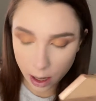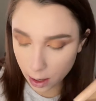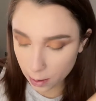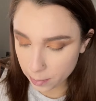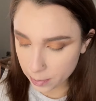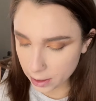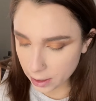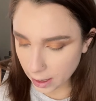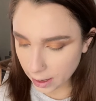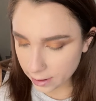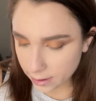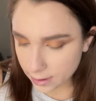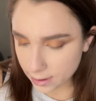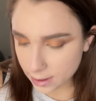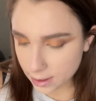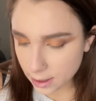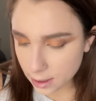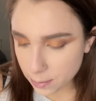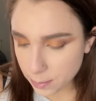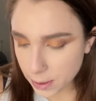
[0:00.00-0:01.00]
And I
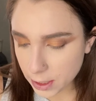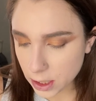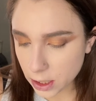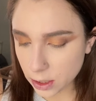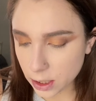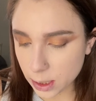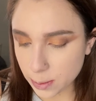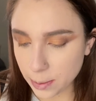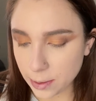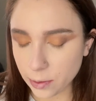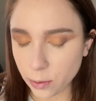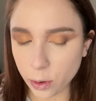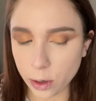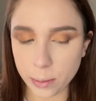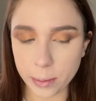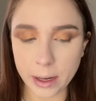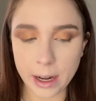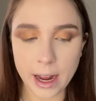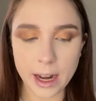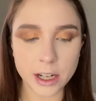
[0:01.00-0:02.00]
didn't mention this before,
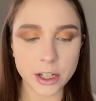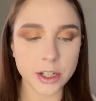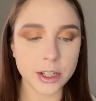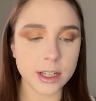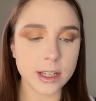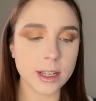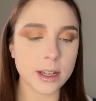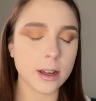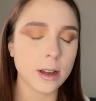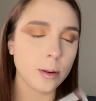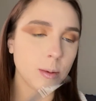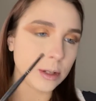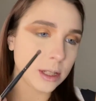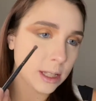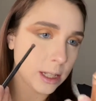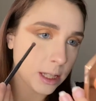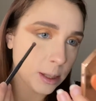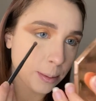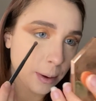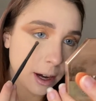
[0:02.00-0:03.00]
but I actually was
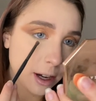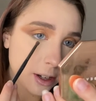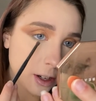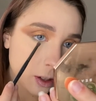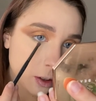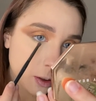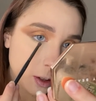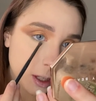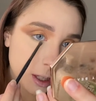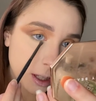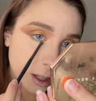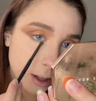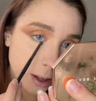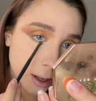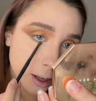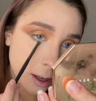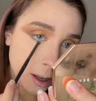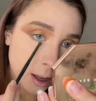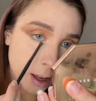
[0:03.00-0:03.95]
inspired to do this look.